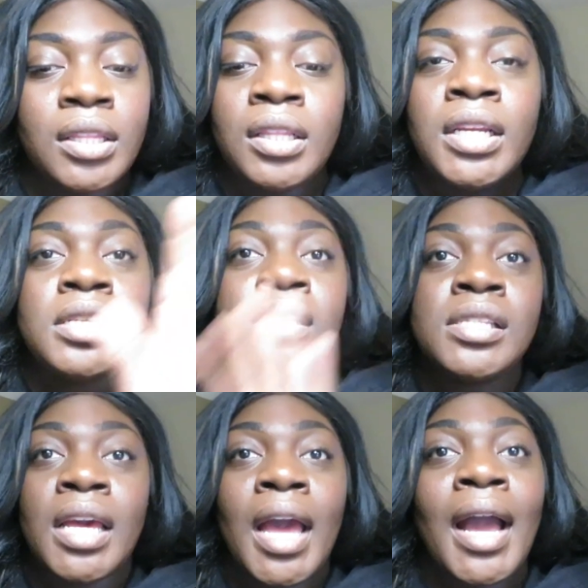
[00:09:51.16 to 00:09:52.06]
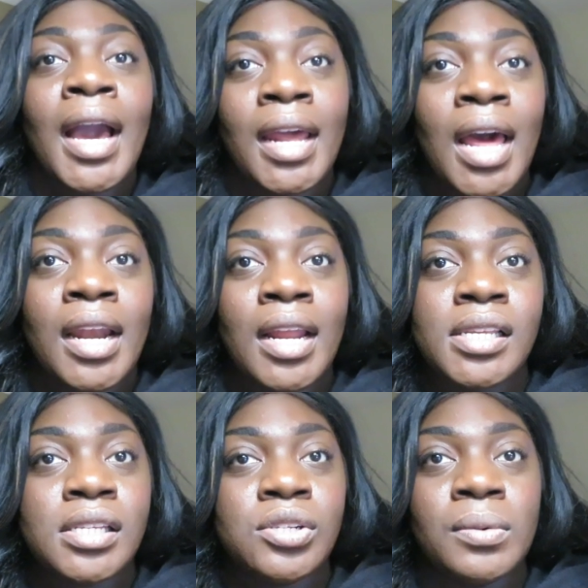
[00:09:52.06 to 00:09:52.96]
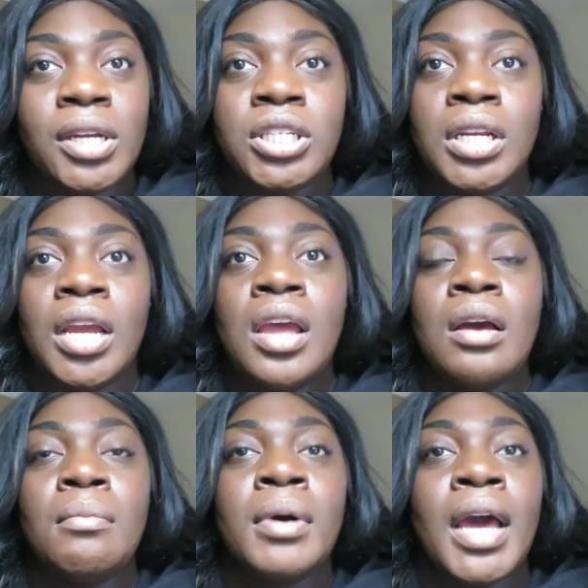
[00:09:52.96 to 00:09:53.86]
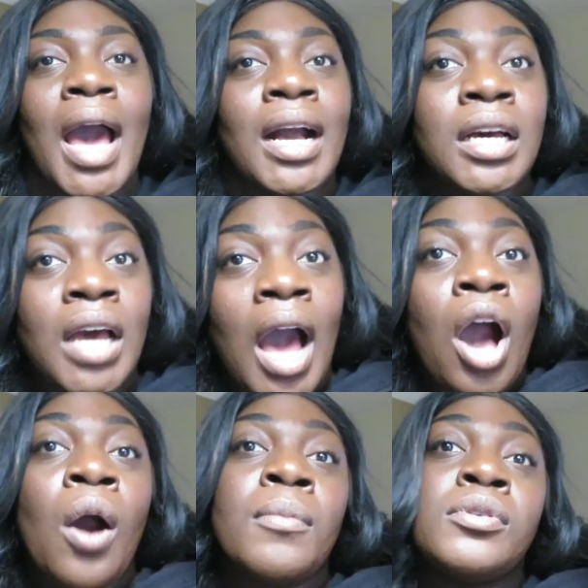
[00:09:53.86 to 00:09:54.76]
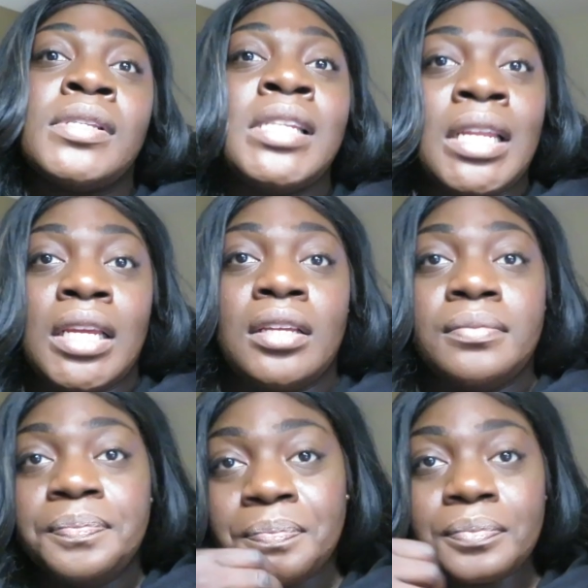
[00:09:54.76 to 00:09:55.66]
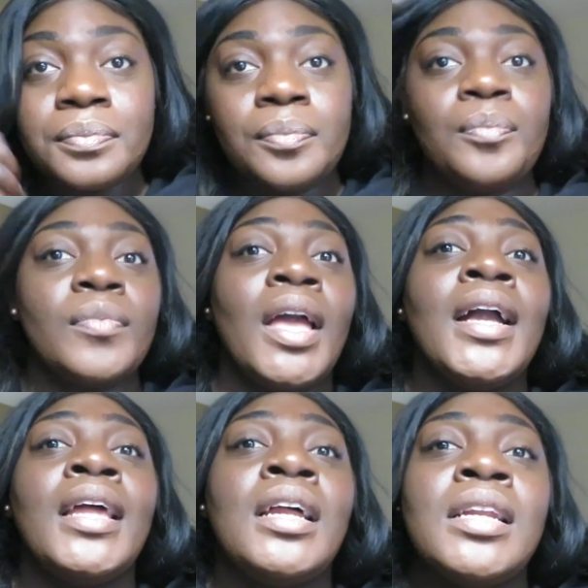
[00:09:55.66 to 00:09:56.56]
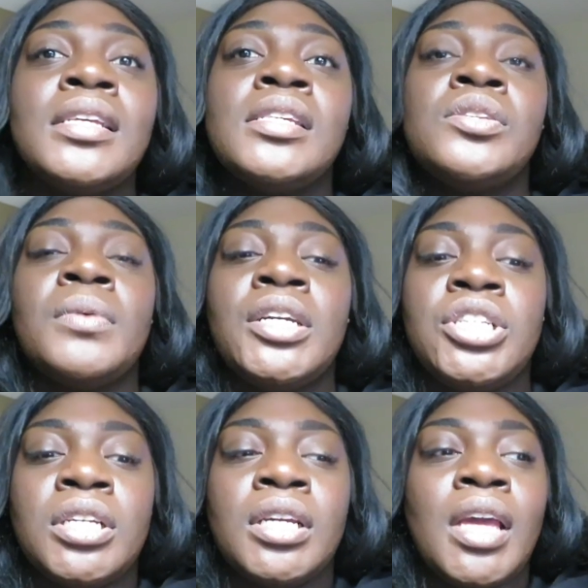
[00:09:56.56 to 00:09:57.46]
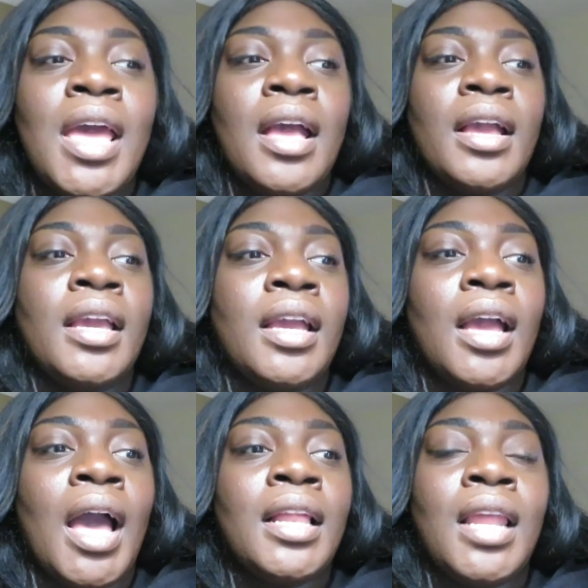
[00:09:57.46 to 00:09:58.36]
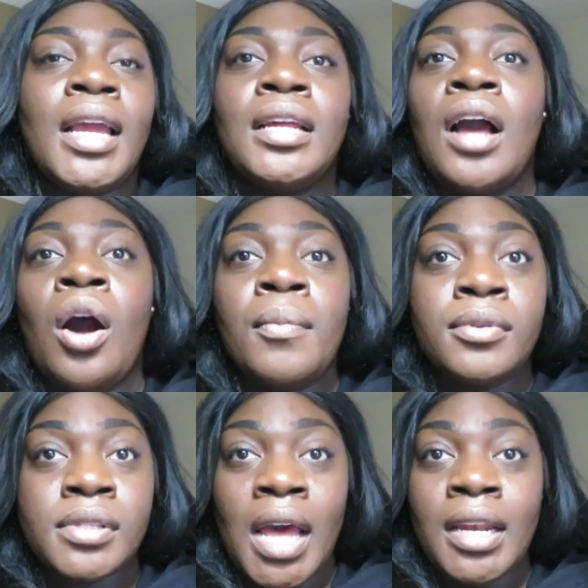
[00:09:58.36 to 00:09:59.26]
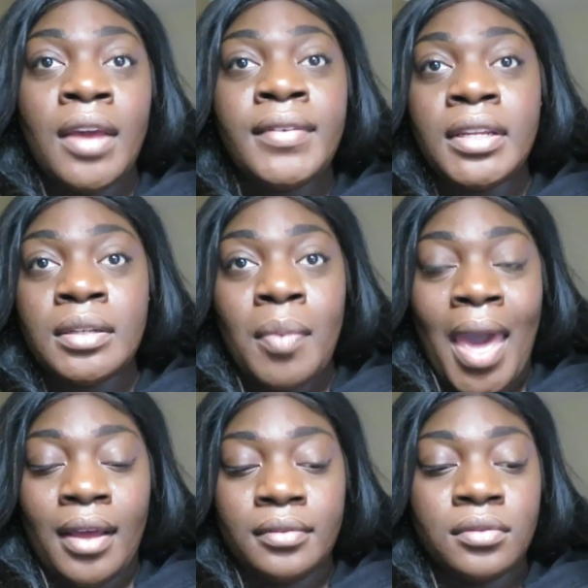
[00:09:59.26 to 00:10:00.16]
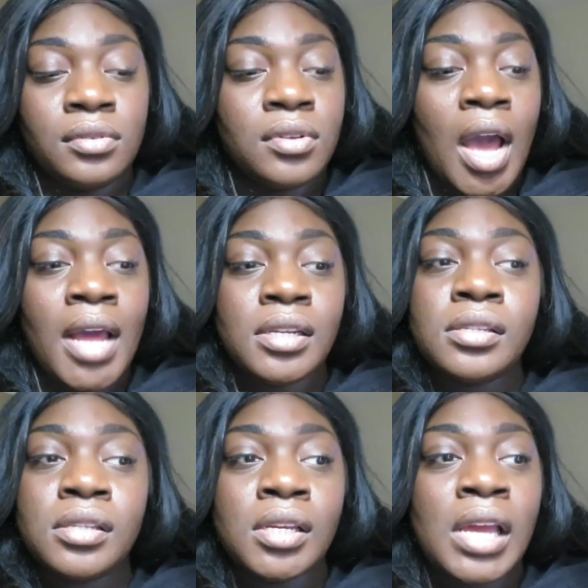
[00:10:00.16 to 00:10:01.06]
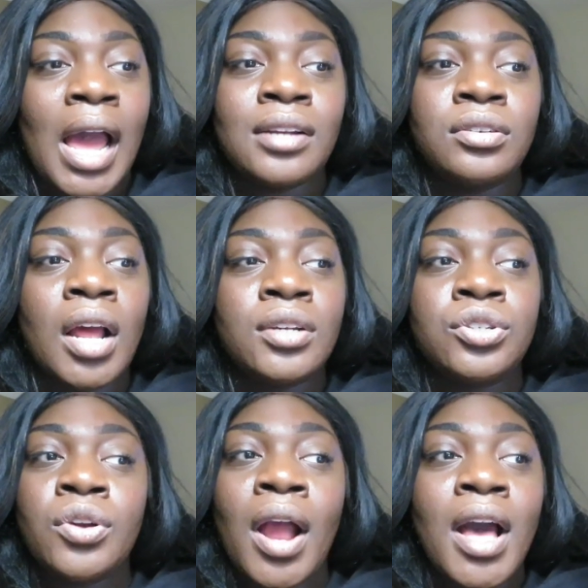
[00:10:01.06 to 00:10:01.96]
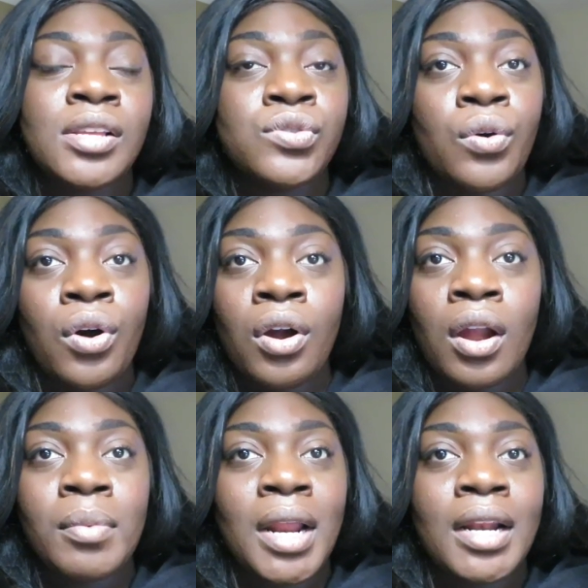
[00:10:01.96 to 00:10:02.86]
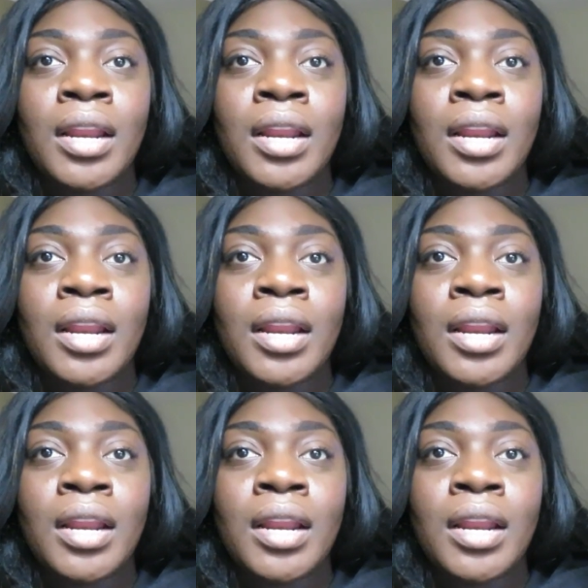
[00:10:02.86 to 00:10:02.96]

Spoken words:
needless to say, I got out of that situation, but I almost did it. I got out of that situation, and I never looked back. Honestly, I tried so hard, but I